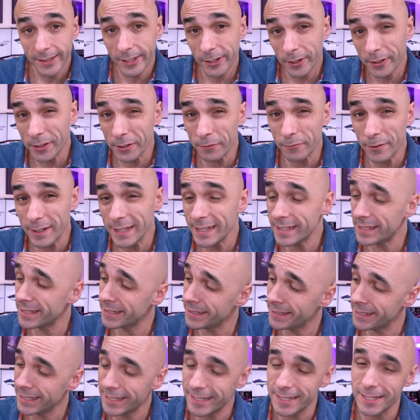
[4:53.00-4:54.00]
The other
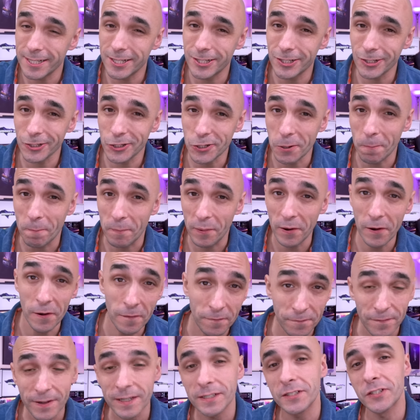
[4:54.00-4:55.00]
reason this is such a
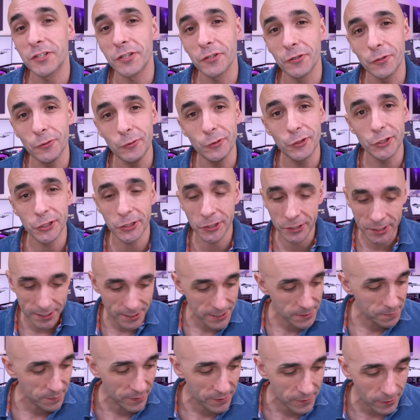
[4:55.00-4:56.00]
perfect solution
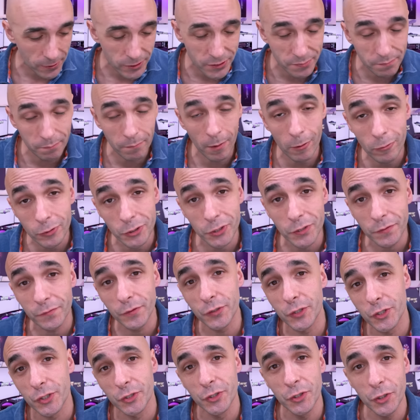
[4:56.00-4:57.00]
is because most
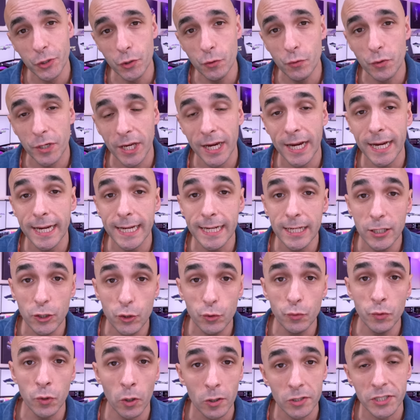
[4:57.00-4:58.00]
of us in the UK
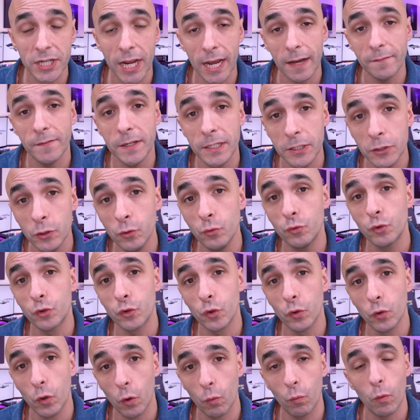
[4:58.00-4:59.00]
do not have a
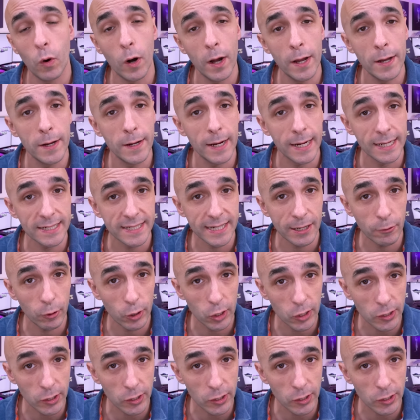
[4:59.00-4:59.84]
neutral wire at our